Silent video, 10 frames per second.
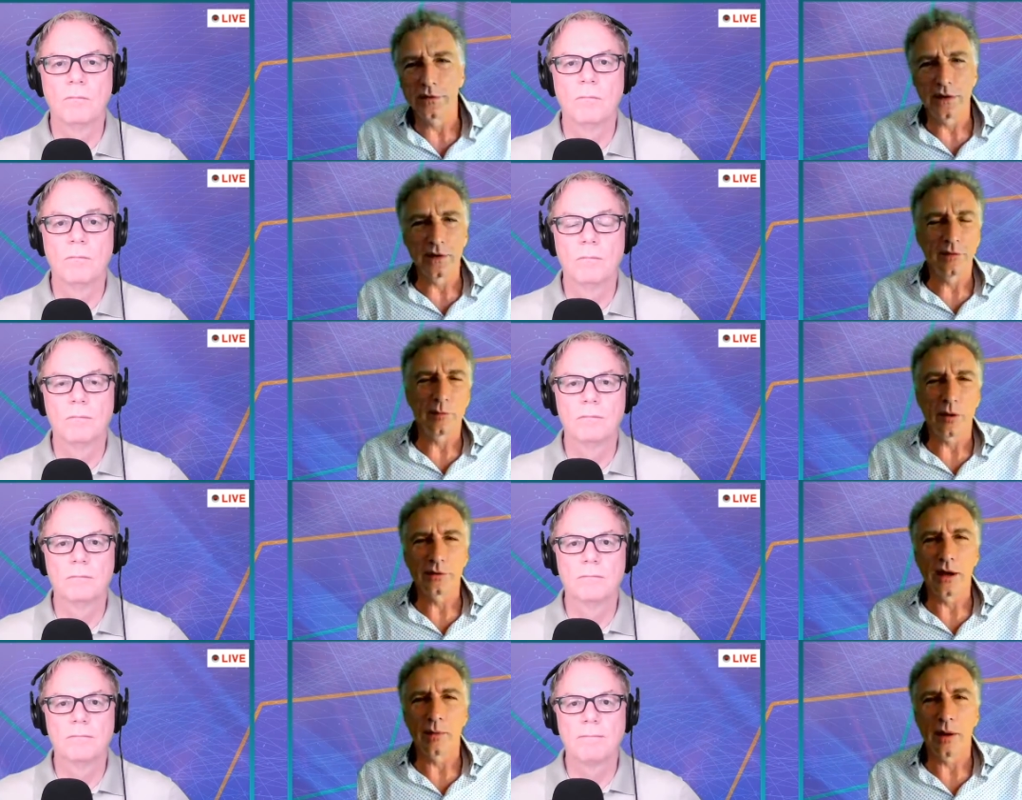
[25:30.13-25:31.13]
Speaker 1: more
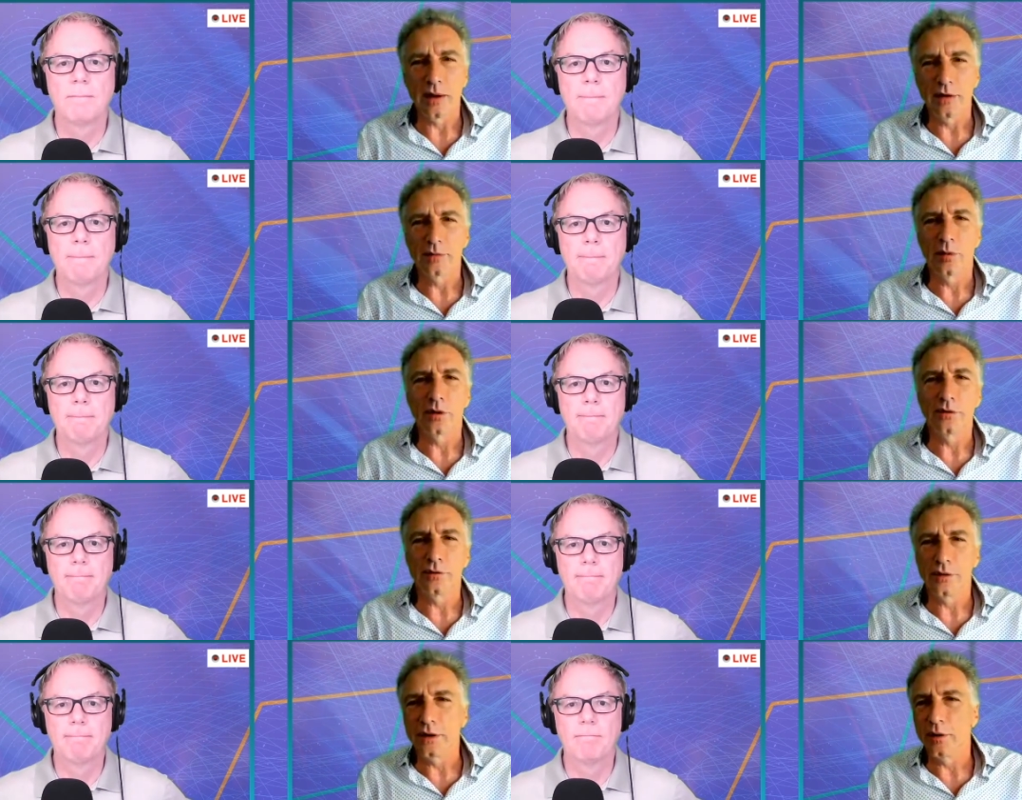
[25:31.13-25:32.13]
even more excited about
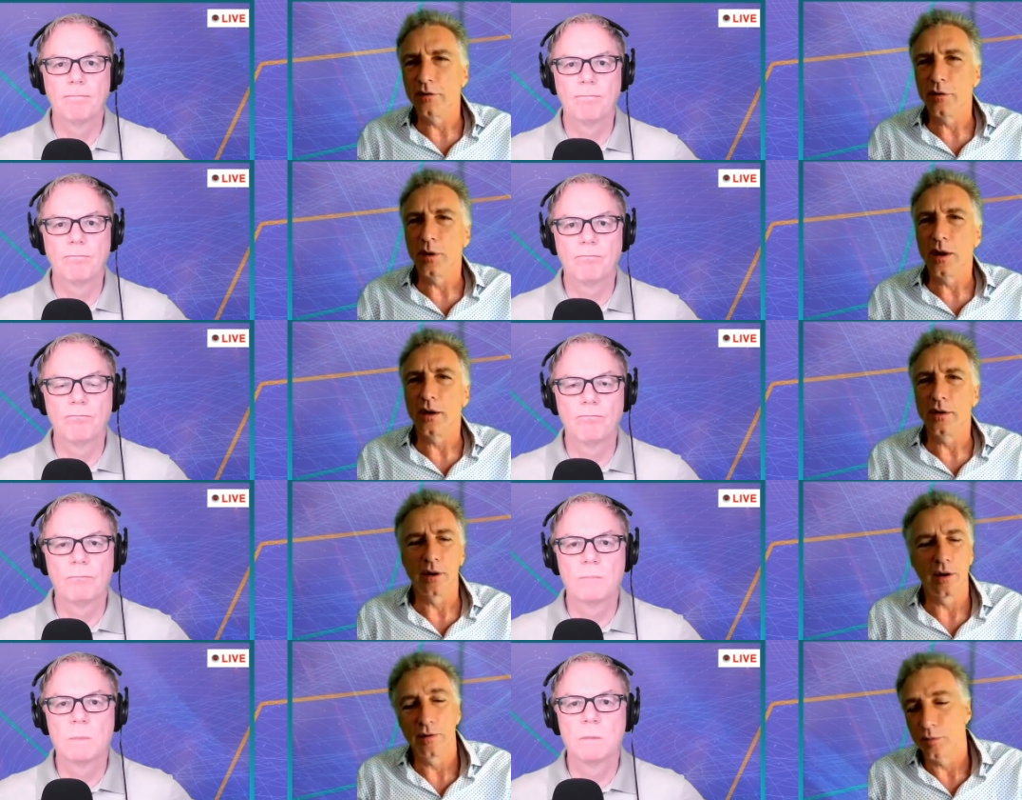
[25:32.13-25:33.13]
esports or video
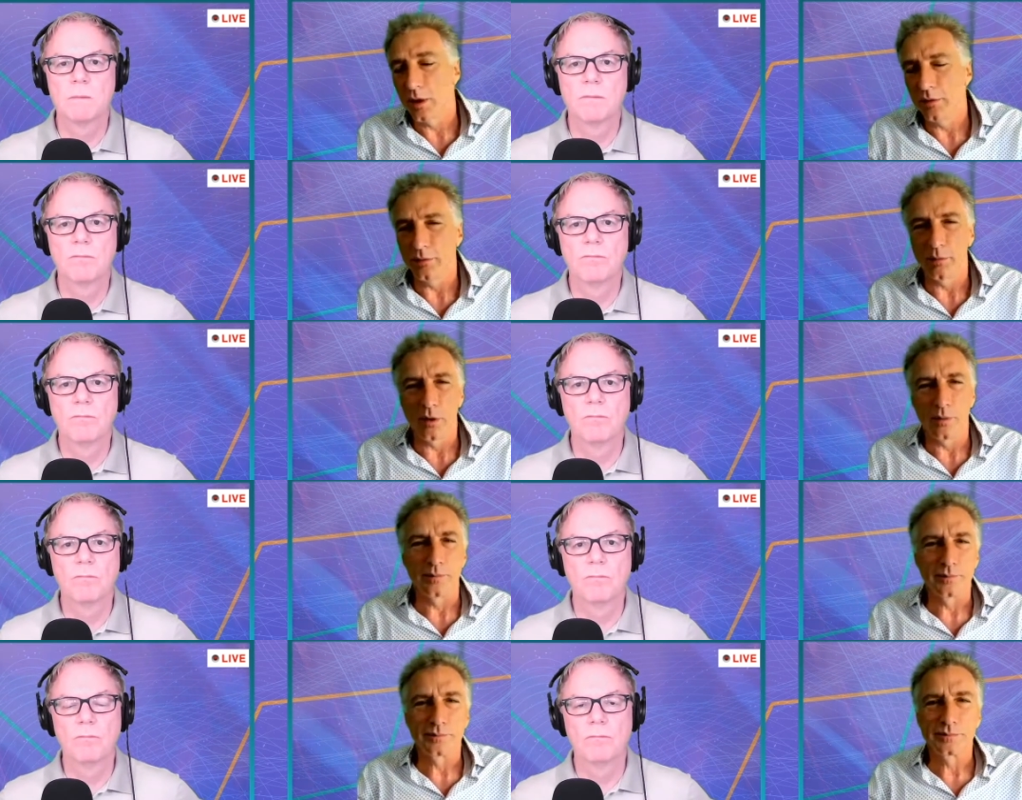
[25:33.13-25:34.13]
everywhere, or, or even working
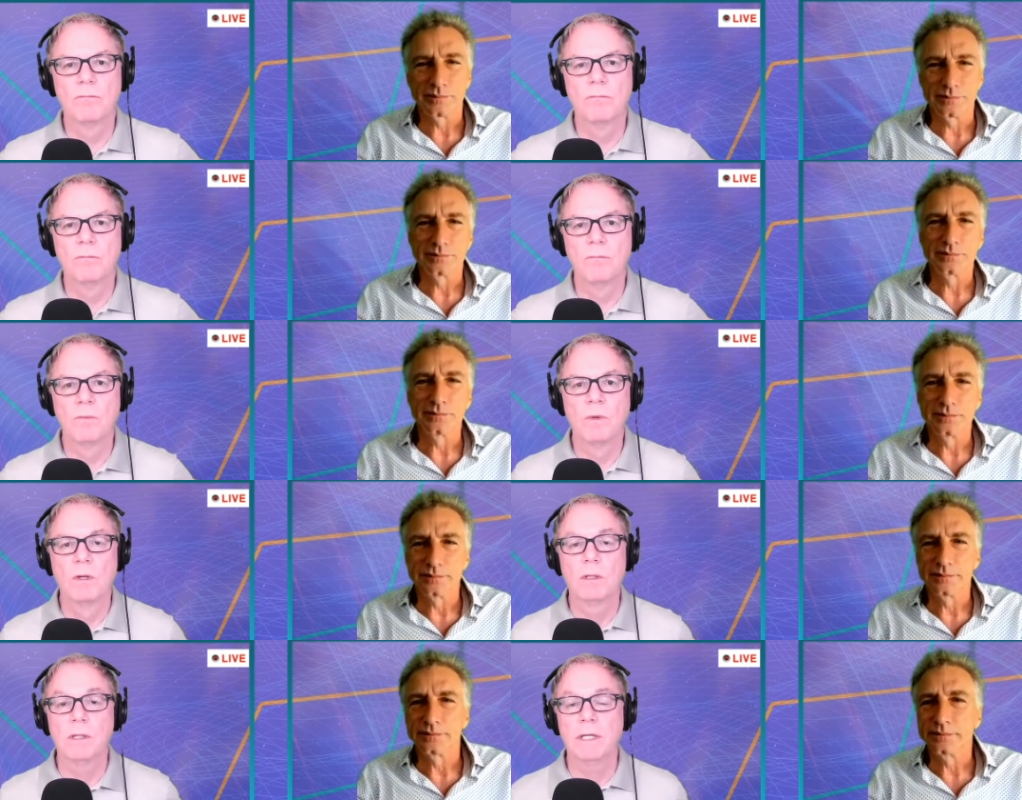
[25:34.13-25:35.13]
from home.
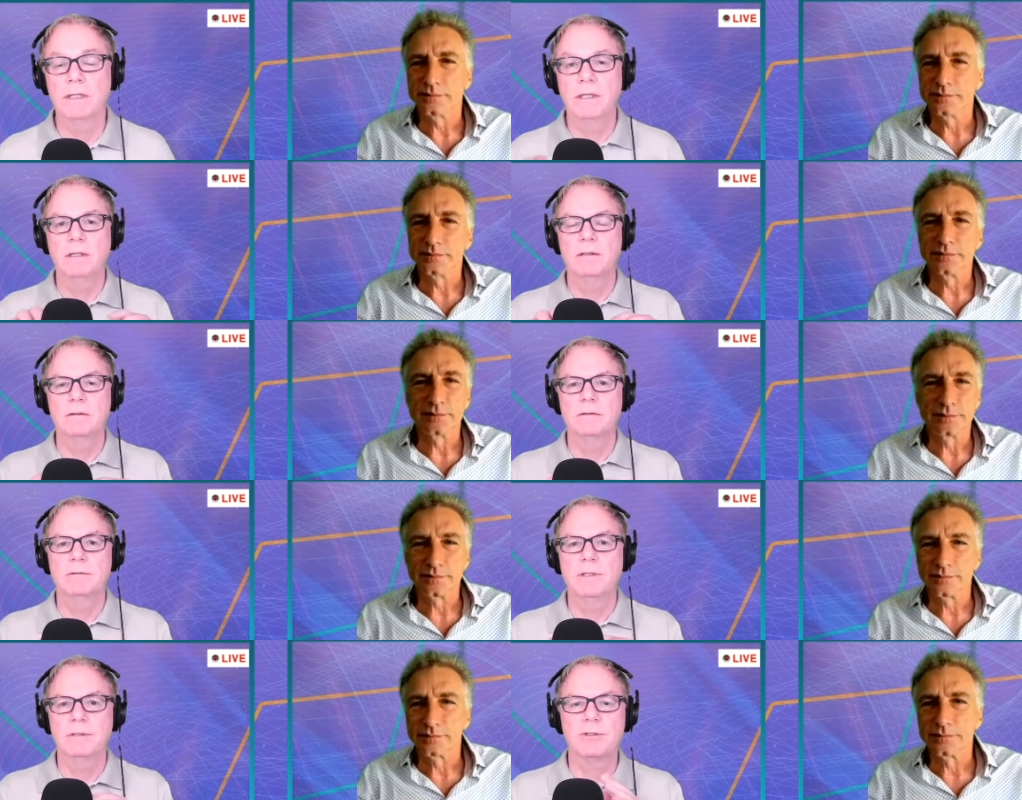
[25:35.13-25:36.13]
Yeah,
Speaker 2: and and
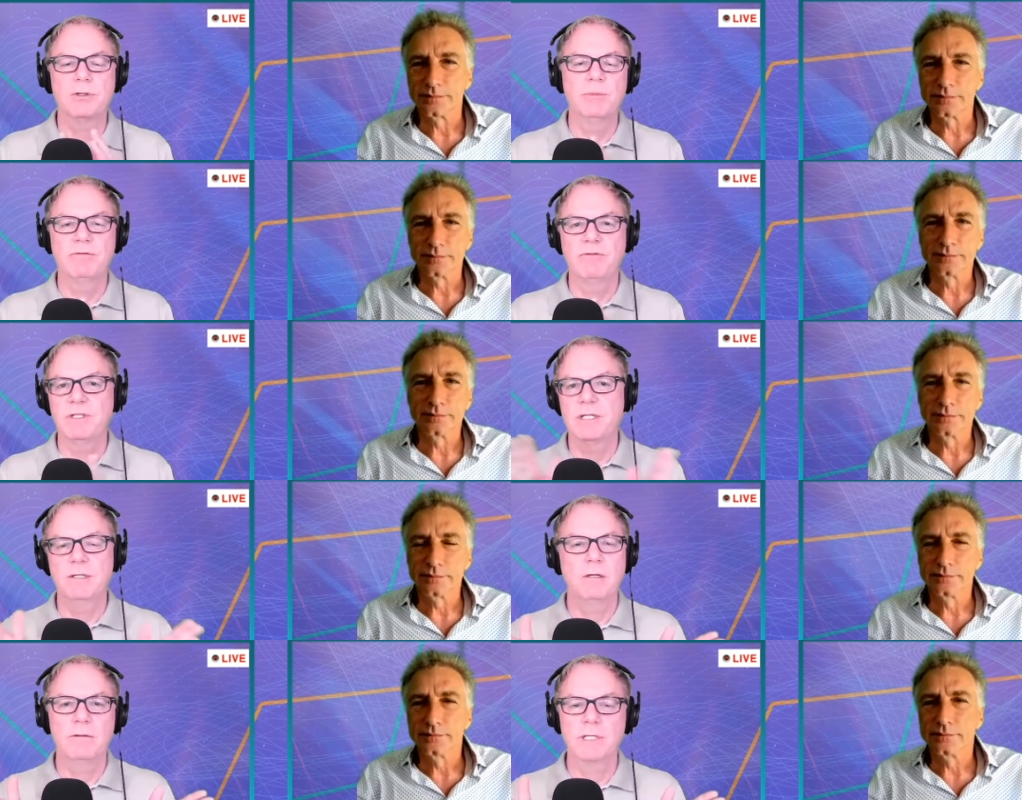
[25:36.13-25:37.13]
and streaming fits into
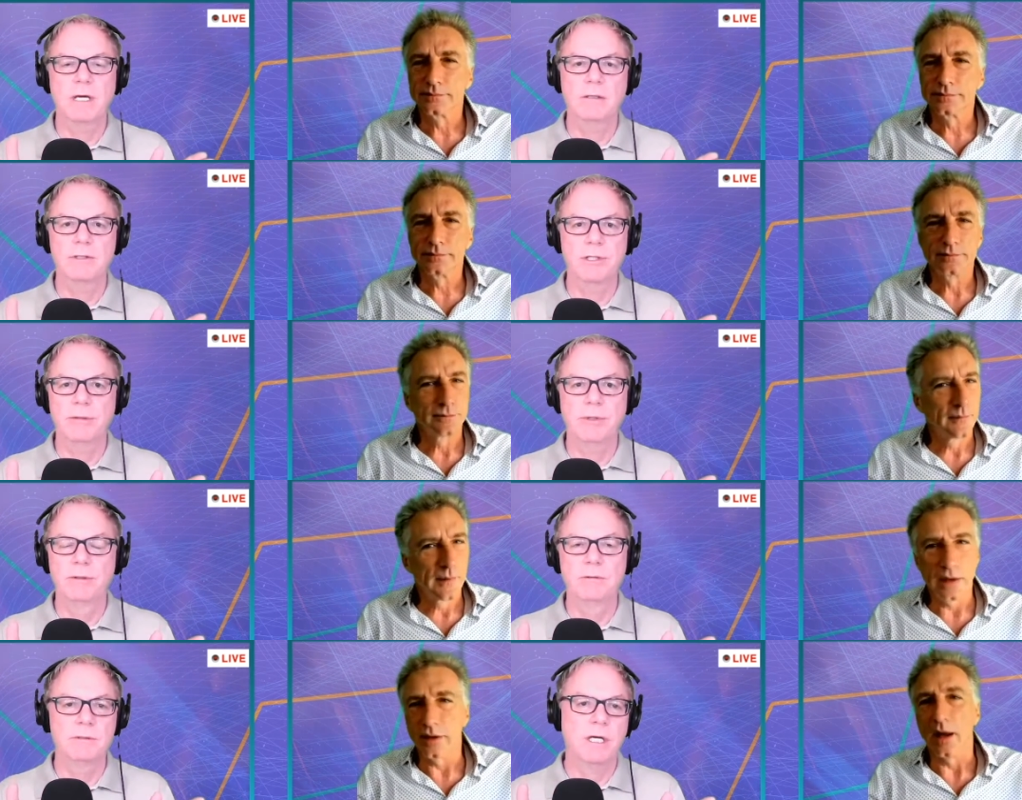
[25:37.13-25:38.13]
all those categories anyway.
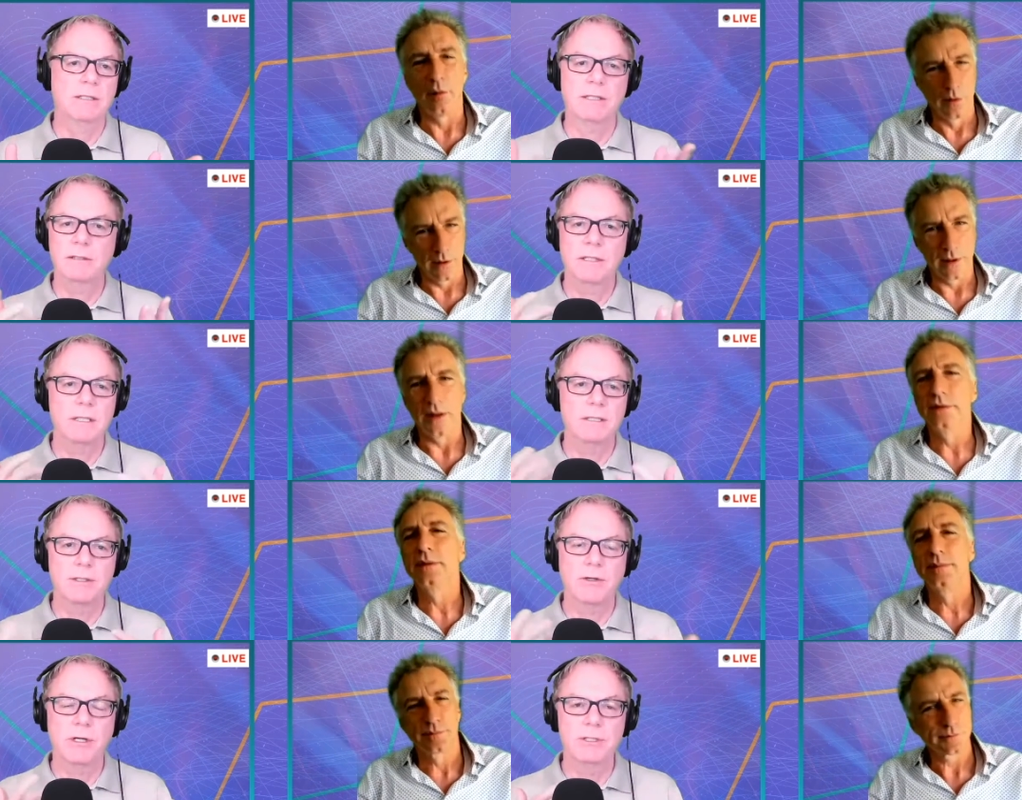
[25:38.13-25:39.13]
Content, content really
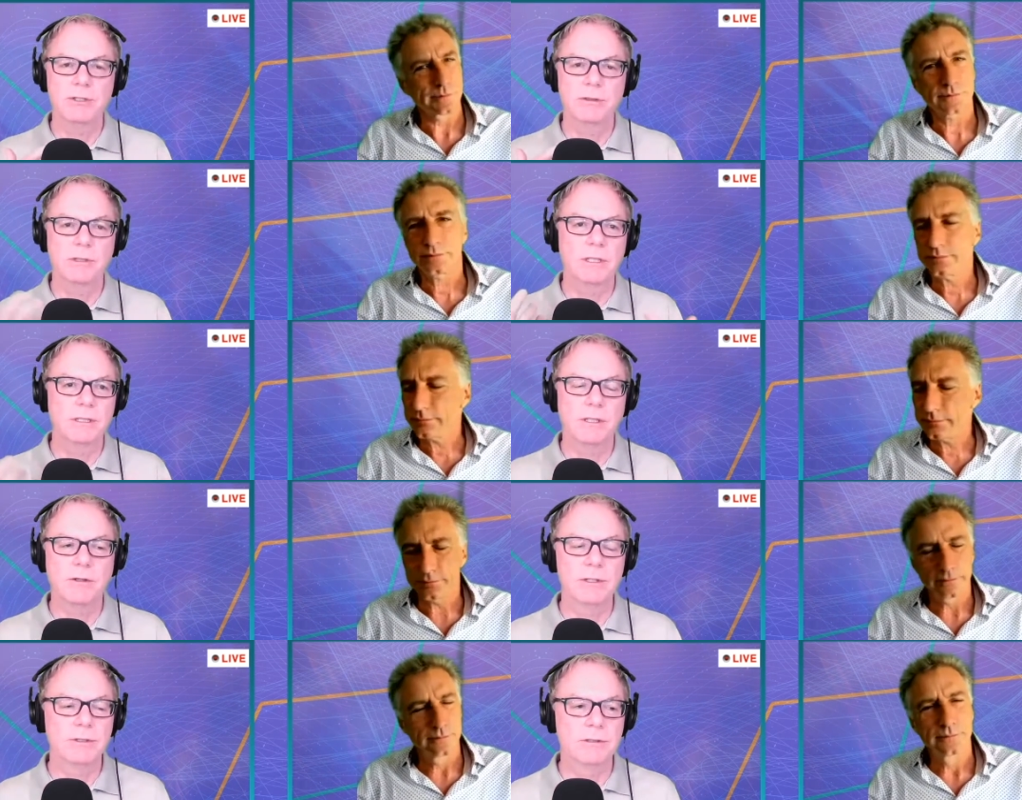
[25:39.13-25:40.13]
creation, does. content
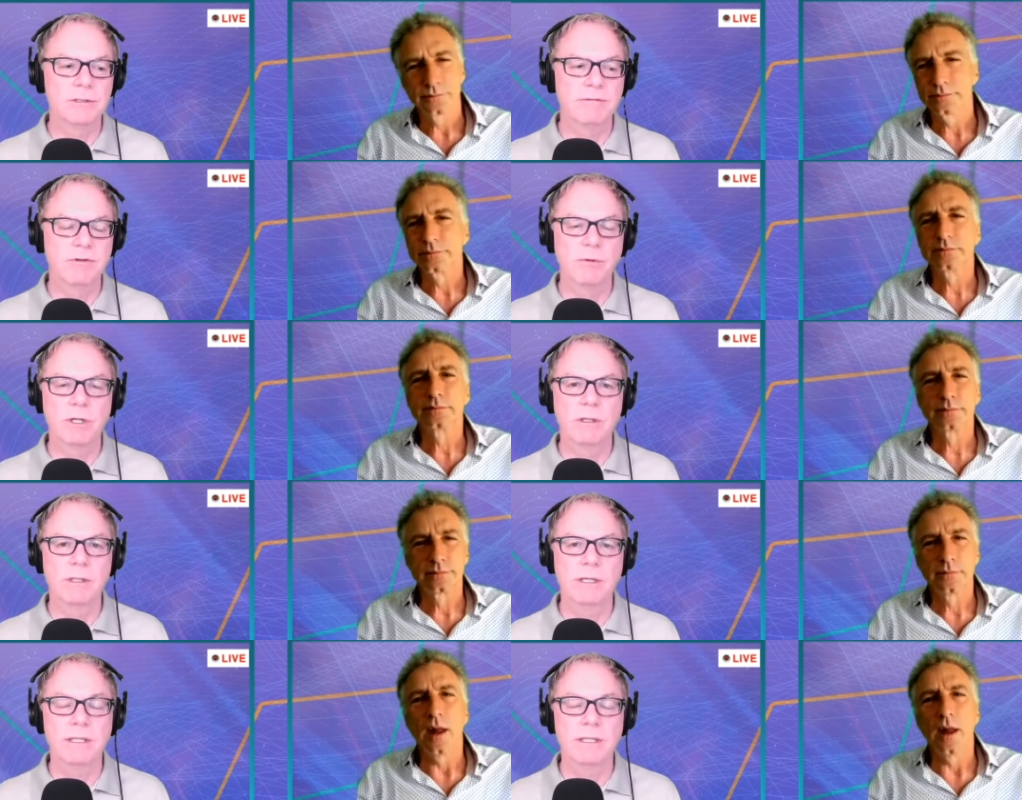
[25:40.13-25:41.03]
creation is everywhere, and I,